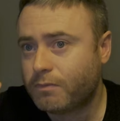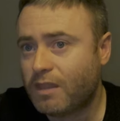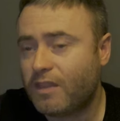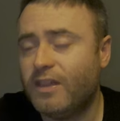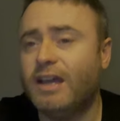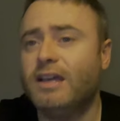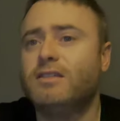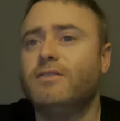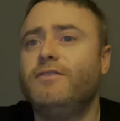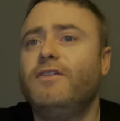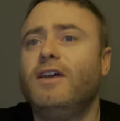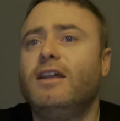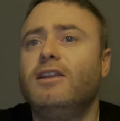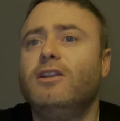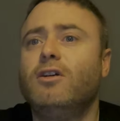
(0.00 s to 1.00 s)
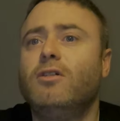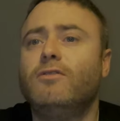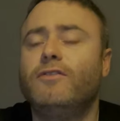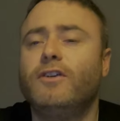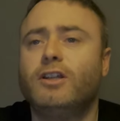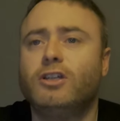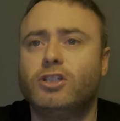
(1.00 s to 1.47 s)
That is a fairly long
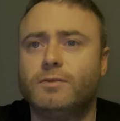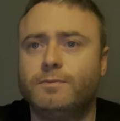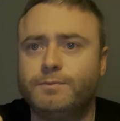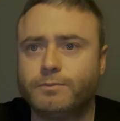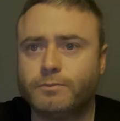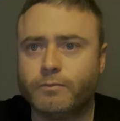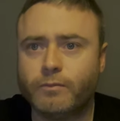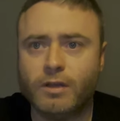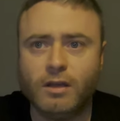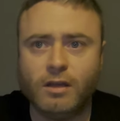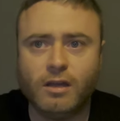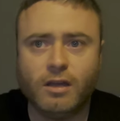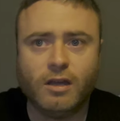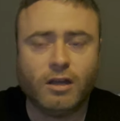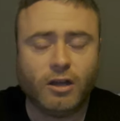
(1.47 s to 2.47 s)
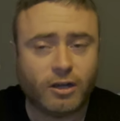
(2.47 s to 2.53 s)
finish. I